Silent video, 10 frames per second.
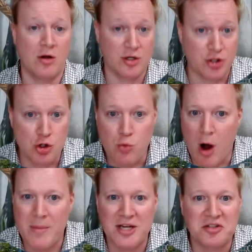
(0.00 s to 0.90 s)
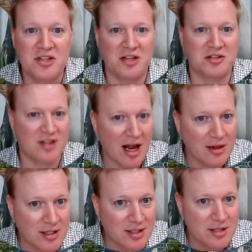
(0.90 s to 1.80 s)
Do you want me to stay
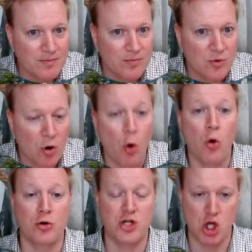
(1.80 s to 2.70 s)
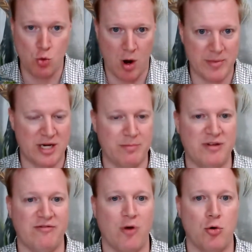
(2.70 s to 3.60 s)
silent or do you want me to be
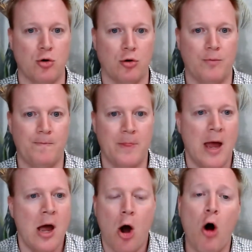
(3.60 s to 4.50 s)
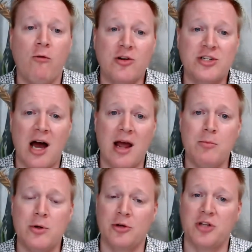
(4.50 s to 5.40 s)
vocal? Over time,
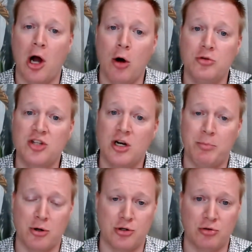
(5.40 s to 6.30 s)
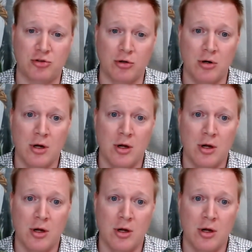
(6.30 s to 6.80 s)
when there's a host and a producer